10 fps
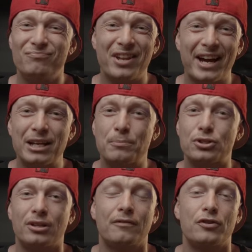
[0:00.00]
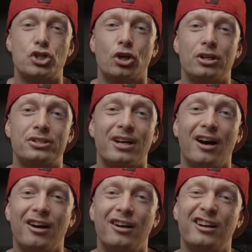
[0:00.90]
90% of the shots
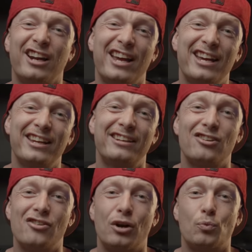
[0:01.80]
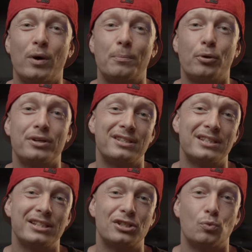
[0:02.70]
are at around
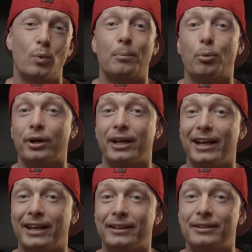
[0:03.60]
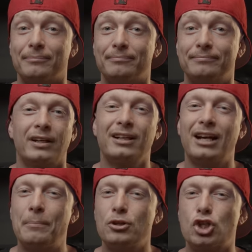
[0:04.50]
1.6 to 1.8. A
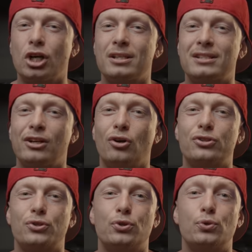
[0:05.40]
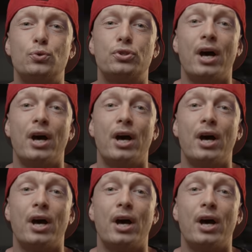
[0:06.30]
couple shots I also used